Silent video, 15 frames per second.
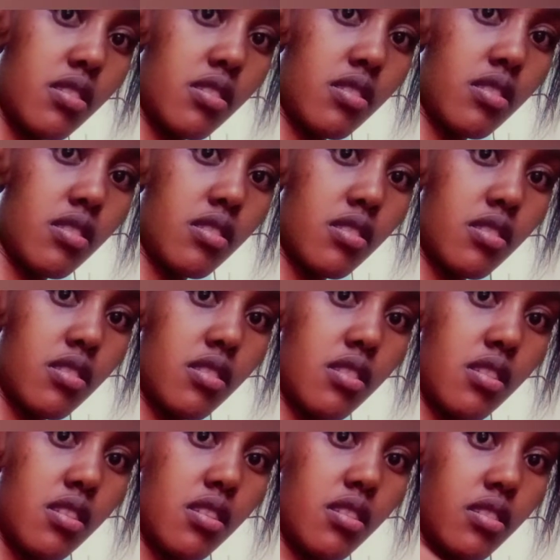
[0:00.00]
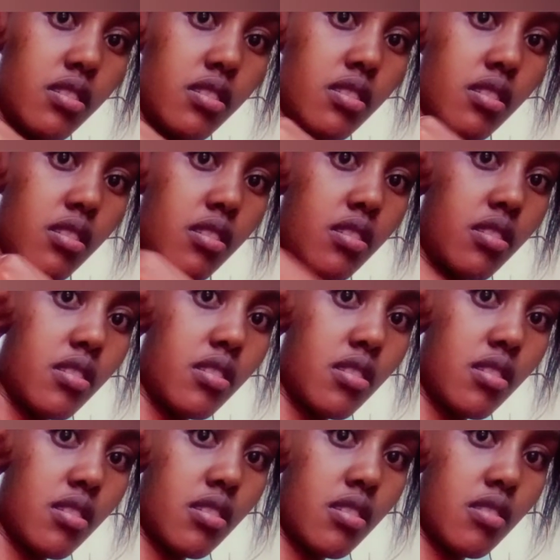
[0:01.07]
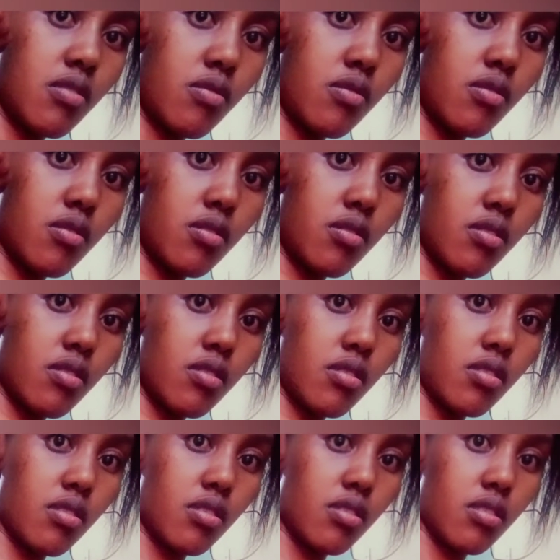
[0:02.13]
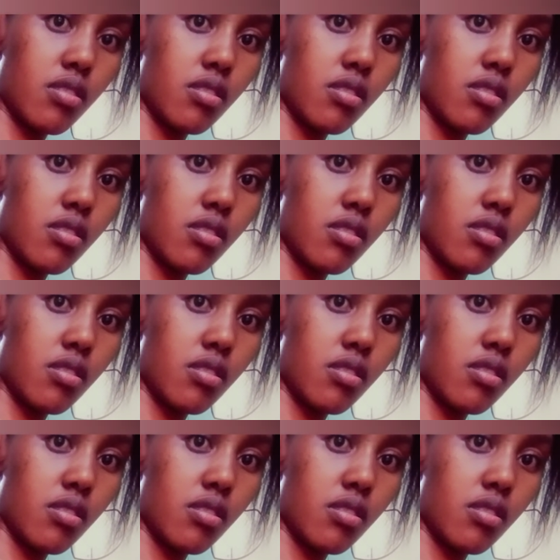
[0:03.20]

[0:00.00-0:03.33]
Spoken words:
Nothing is said.